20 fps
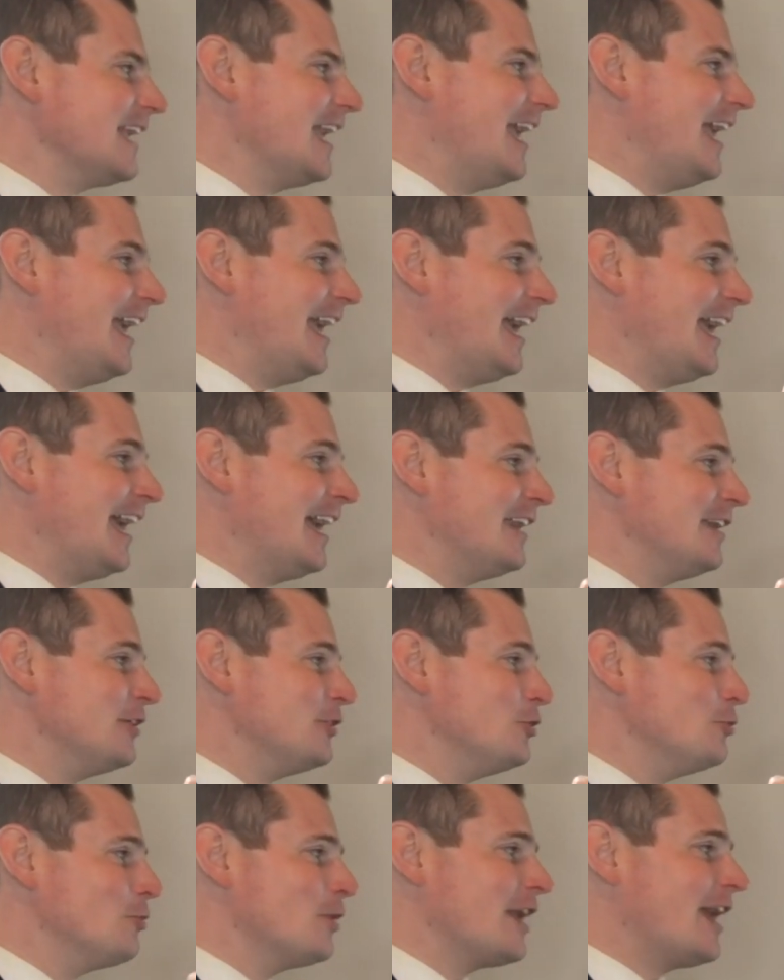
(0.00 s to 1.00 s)

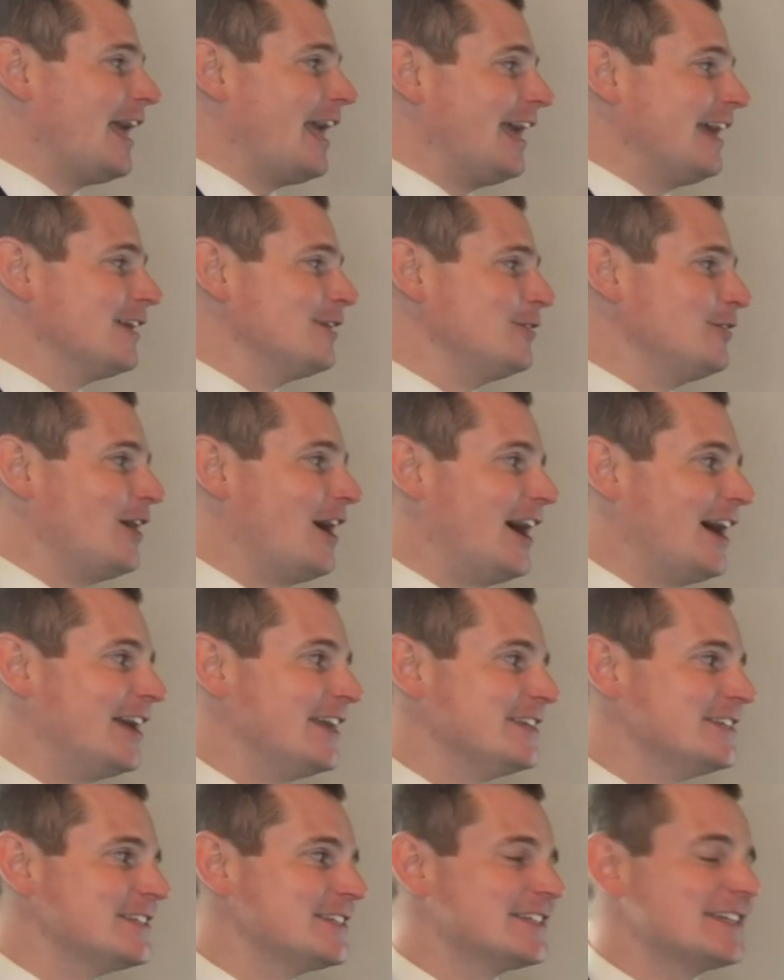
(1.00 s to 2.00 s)
And you want to
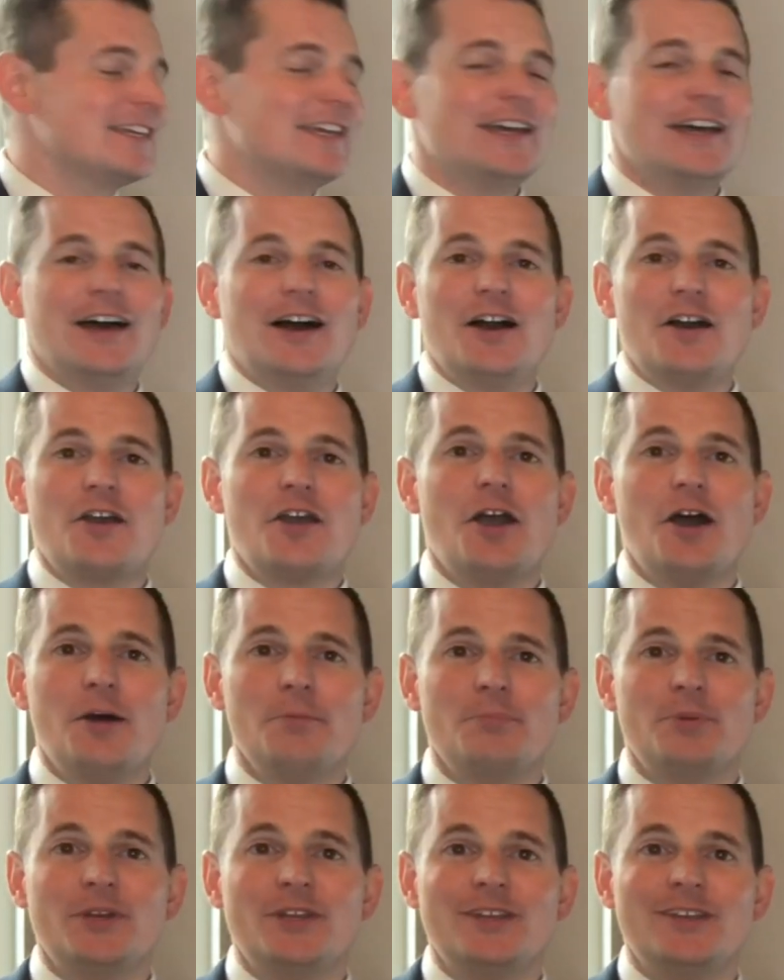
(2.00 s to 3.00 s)
analyze a
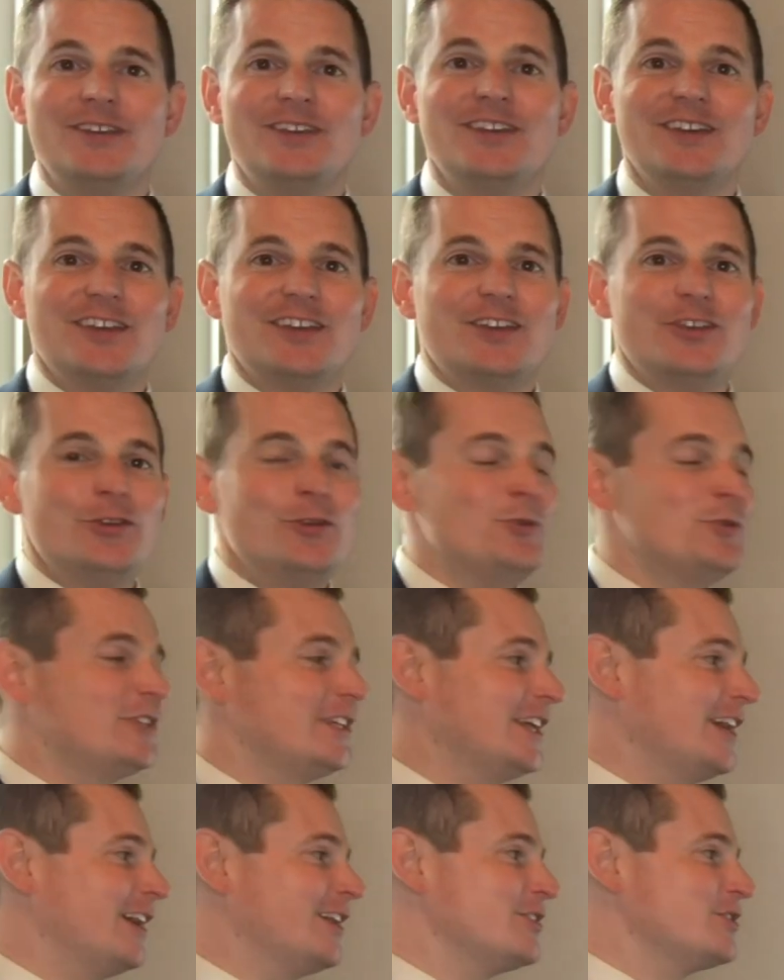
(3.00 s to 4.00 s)
company
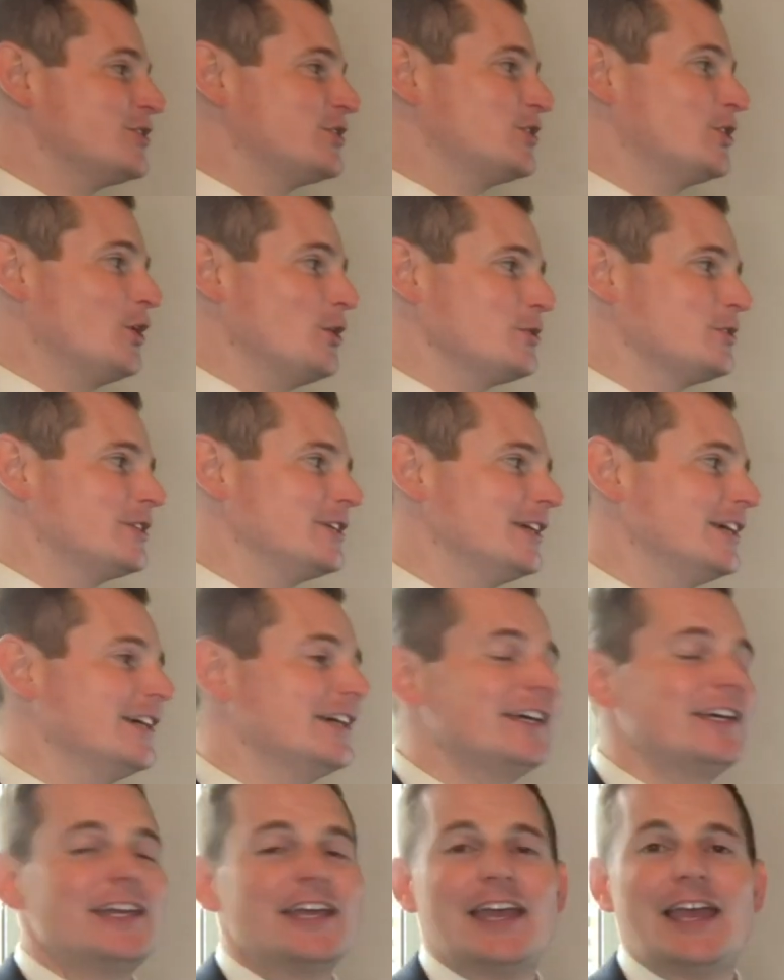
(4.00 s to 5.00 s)
using
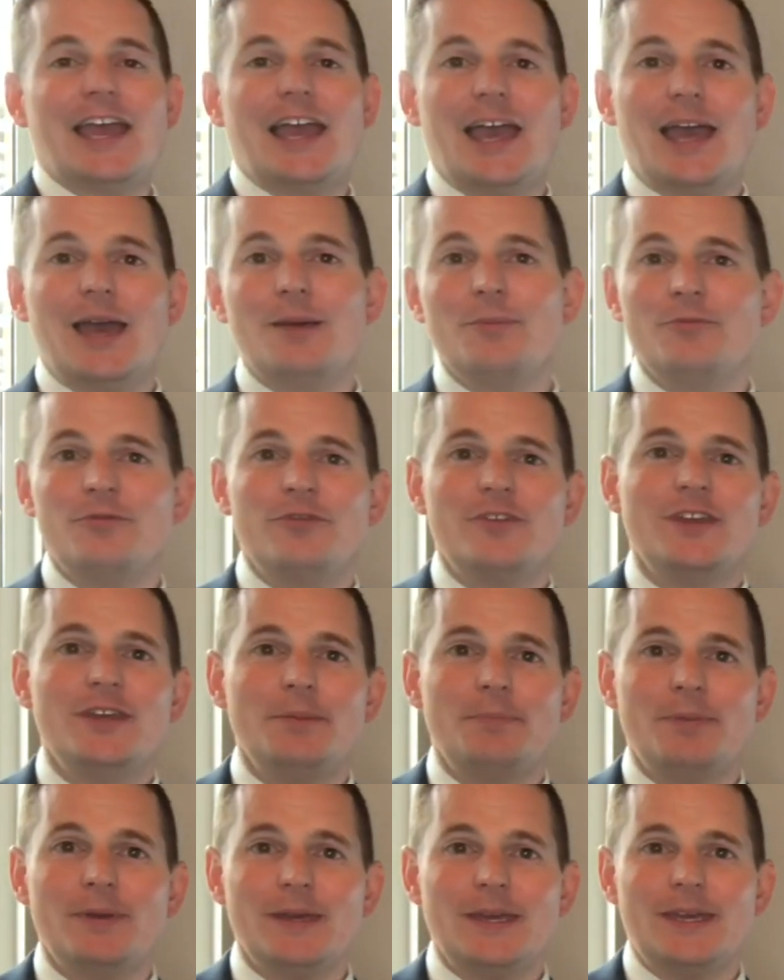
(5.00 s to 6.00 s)
Sosa
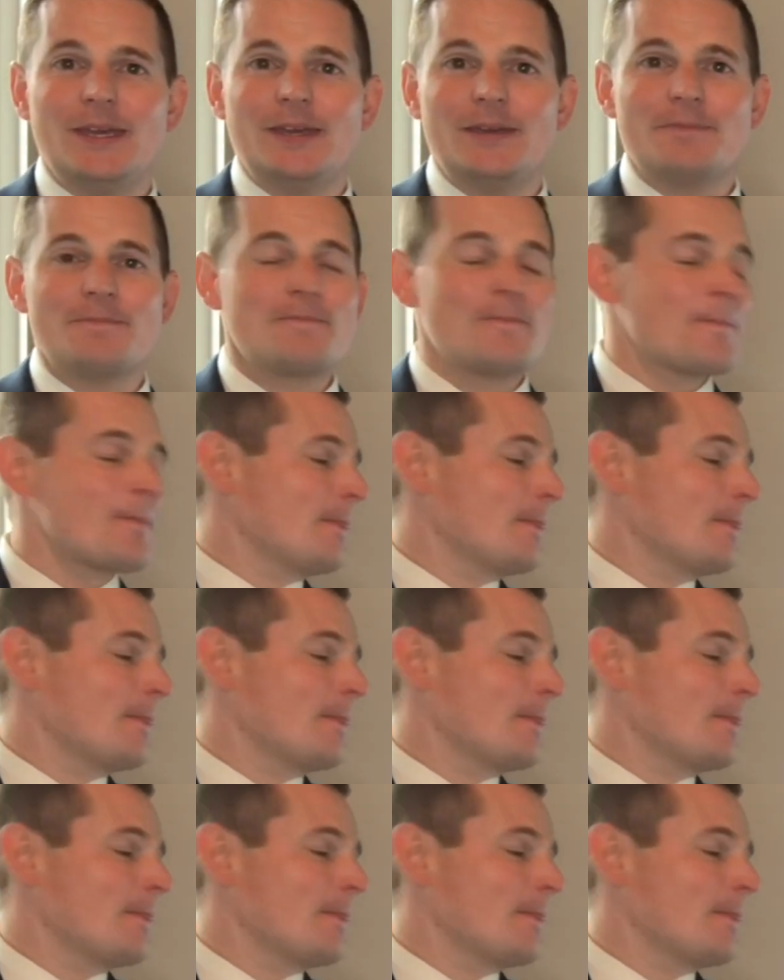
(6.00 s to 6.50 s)
MVP